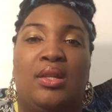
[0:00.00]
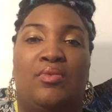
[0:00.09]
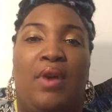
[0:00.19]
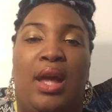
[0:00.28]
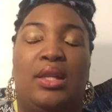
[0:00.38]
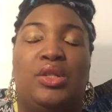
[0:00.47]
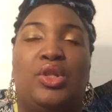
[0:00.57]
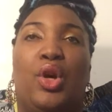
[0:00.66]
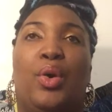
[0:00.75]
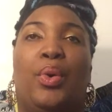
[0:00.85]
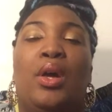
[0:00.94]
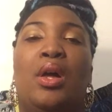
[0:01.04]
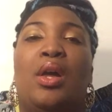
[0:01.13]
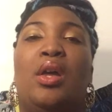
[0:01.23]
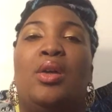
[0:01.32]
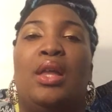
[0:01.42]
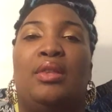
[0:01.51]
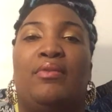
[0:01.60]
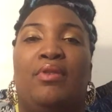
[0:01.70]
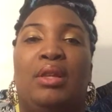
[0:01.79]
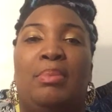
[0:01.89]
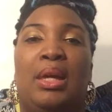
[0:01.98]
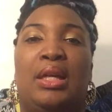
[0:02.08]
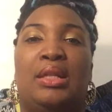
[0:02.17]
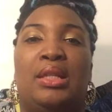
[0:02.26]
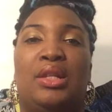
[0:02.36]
is right. So you have to really be